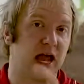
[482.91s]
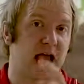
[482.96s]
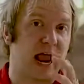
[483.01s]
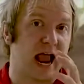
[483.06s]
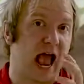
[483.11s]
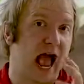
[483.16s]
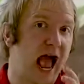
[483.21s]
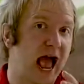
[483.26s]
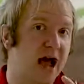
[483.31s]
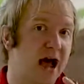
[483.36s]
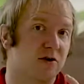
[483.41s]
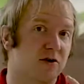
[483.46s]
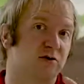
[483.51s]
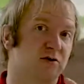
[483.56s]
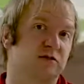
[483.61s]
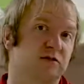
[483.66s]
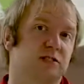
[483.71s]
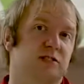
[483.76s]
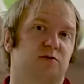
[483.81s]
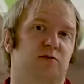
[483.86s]
a
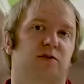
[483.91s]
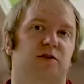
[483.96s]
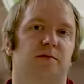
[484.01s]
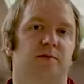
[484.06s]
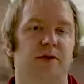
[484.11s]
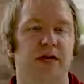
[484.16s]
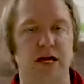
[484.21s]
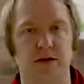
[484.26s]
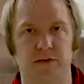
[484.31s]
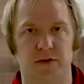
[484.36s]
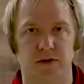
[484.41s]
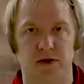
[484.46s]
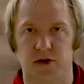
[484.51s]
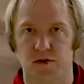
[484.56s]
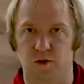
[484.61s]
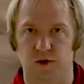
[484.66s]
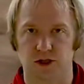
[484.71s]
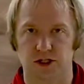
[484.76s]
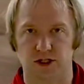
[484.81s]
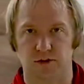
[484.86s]
house where the people can
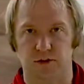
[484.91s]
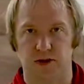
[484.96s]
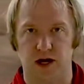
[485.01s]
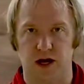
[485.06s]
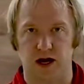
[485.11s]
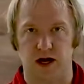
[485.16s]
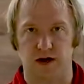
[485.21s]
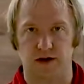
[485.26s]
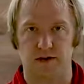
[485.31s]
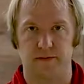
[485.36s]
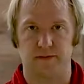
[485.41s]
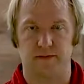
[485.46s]
worship God.